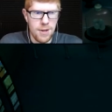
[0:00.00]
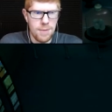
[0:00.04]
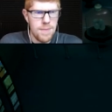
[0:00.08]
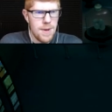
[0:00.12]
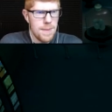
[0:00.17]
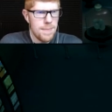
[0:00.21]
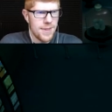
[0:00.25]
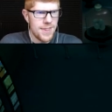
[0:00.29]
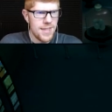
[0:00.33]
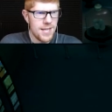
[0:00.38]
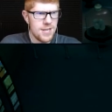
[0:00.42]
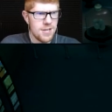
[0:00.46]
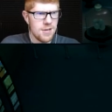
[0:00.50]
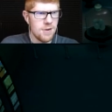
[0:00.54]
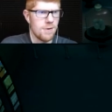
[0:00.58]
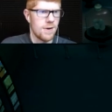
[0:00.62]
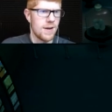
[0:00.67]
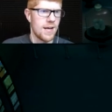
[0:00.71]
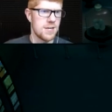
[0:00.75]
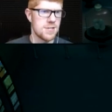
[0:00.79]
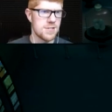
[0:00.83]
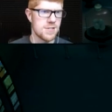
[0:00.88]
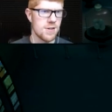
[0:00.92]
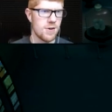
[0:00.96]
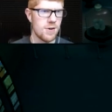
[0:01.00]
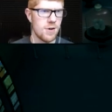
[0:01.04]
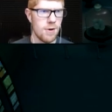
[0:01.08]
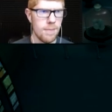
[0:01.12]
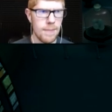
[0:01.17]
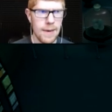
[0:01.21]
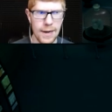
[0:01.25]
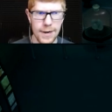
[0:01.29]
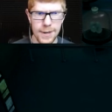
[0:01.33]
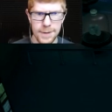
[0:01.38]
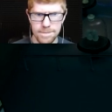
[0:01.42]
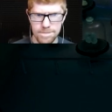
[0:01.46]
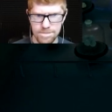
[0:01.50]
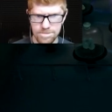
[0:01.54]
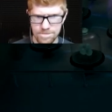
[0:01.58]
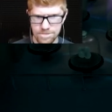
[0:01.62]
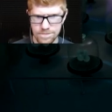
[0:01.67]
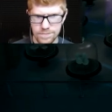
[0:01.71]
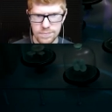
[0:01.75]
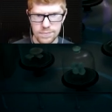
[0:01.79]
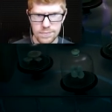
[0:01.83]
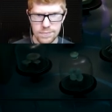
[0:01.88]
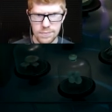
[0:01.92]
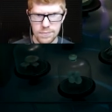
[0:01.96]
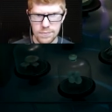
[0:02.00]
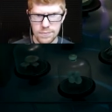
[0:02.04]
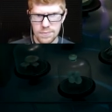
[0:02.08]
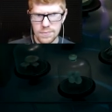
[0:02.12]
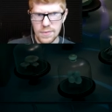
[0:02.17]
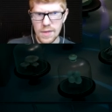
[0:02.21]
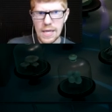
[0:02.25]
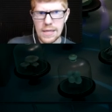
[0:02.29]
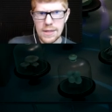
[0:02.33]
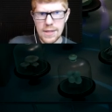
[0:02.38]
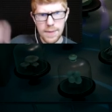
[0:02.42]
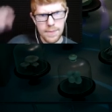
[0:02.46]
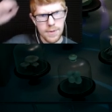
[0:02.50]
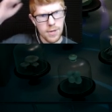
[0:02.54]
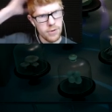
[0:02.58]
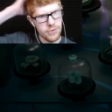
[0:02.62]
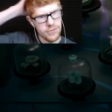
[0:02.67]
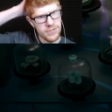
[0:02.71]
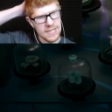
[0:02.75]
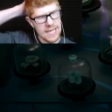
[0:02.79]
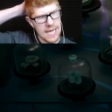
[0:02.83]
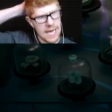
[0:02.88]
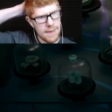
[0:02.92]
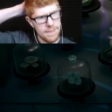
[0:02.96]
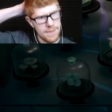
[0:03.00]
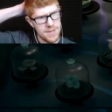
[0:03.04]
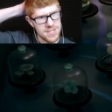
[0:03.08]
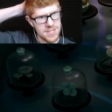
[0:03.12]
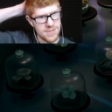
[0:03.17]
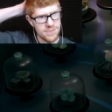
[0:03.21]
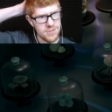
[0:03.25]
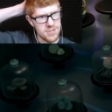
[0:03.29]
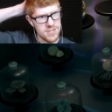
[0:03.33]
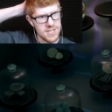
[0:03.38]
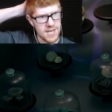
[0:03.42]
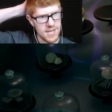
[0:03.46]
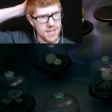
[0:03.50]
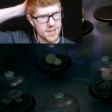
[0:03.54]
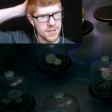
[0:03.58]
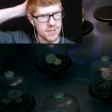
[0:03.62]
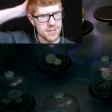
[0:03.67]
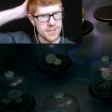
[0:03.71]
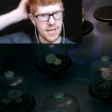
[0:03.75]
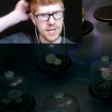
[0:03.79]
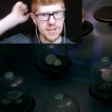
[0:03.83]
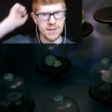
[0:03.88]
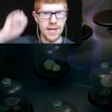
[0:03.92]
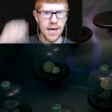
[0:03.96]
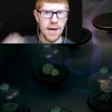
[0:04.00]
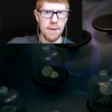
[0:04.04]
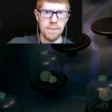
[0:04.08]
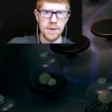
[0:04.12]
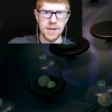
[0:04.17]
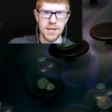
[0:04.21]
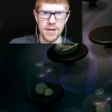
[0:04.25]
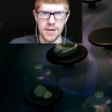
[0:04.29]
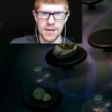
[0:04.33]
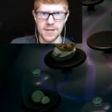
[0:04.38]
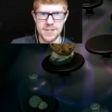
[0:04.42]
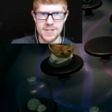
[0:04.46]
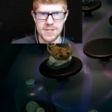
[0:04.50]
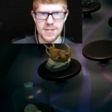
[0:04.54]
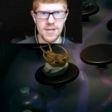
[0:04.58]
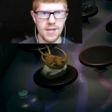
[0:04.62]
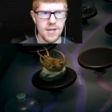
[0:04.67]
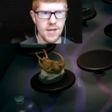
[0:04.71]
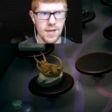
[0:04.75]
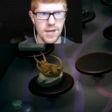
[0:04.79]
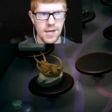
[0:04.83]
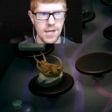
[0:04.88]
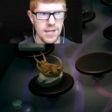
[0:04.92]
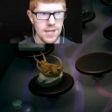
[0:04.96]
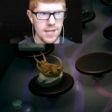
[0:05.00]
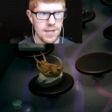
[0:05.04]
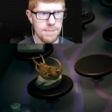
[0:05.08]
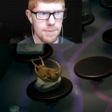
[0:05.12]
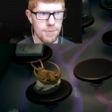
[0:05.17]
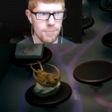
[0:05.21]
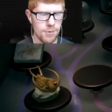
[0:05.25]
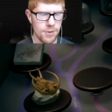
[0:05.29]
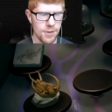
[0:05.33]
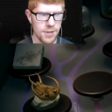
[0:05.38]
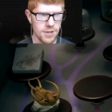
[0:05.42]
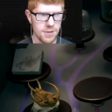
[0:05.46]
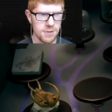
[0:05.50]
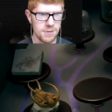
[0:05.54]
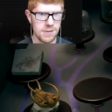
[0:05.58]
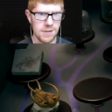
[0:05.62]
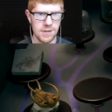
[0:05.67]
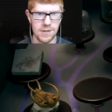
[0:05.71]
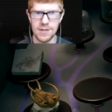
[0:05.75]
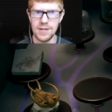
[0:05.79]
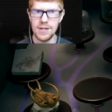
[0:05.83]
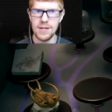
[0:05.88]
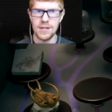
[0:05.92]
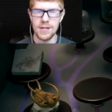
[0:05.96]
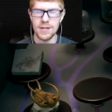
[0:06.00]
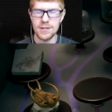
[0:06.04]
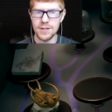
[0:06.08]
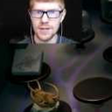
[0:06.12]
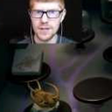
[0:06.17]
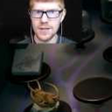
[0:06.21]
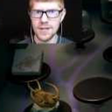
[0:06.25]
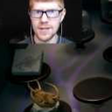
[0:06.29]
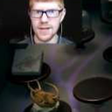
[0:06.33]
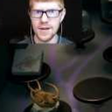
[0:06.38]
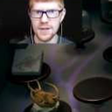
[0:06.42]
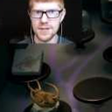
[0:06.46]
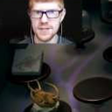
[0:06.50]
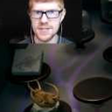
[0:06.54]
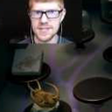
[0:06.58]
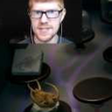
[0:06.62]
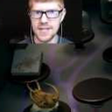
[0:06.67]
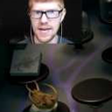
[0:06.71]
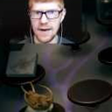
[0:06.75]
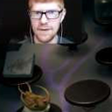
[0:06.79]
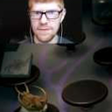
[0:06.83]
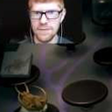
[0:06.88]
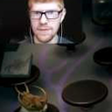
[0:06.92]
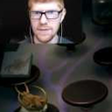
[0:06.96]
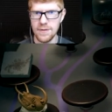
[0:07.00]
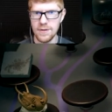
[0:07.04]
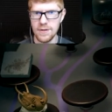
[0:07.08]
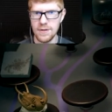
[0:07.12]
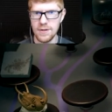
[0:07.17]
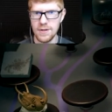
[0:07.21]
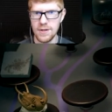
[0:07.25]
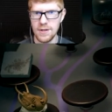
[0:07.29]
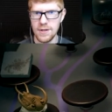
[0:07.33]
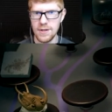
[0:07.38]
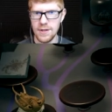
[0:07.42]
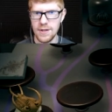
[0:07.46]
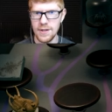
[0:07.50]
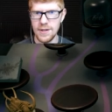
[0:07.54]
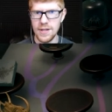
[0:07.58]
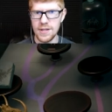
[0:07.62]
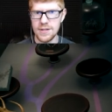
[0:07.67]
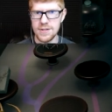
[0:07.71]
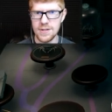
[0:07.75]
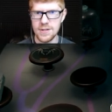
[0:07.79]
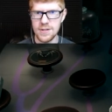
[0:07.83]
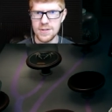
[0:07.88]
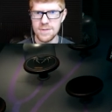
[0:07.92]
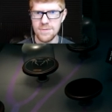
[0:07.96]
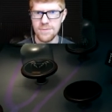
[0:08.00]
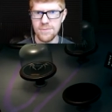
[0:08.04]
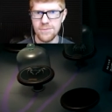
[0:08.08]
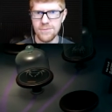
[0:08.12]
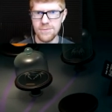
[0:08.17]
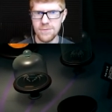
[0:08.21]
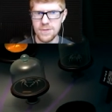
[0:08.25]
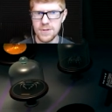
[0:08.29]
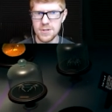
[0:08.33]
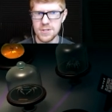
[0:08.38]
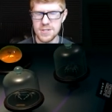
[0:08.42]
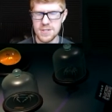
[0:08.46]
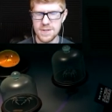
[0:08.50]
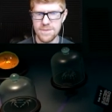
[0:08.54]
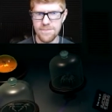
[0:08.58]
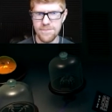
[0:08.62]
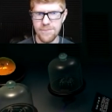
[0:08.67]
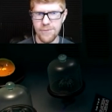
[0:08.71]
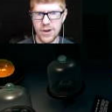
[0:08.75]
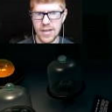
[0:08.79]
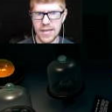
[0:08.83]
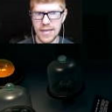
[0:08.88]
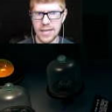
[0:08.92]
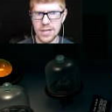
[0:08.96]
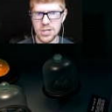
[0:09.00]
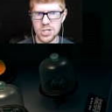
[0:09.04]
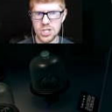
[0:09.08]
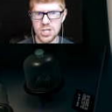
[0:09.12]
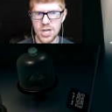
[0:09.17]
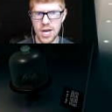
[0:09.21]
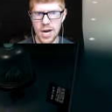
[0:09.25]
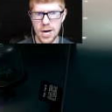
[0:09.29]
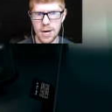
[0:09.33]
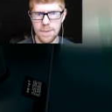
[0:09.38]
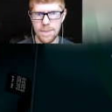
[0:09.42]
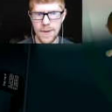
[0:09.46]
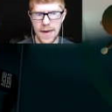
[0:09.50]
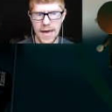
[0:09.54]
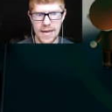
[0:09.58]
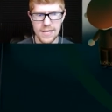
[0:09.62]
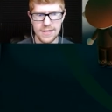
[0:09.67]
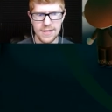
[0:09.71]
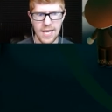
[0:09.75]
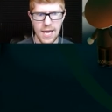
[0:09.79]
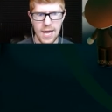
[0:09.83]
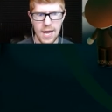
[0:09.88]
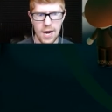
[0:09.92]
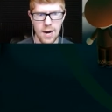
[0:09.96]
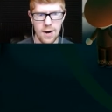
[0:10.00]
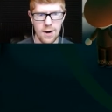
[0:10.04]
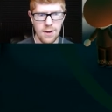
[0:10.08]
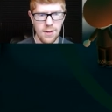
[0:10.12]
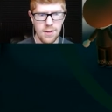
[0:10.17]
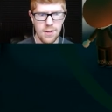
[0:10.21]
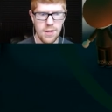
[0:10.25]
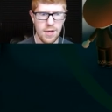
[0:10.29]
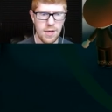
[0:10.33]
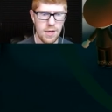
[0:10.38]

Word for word: And maybe they do, and I just don't know about it. Let me know in the comments if there's anything like that because that'd be really cool. Like, look at all this stuff. That's, there's, a, there's a freaking shark back there.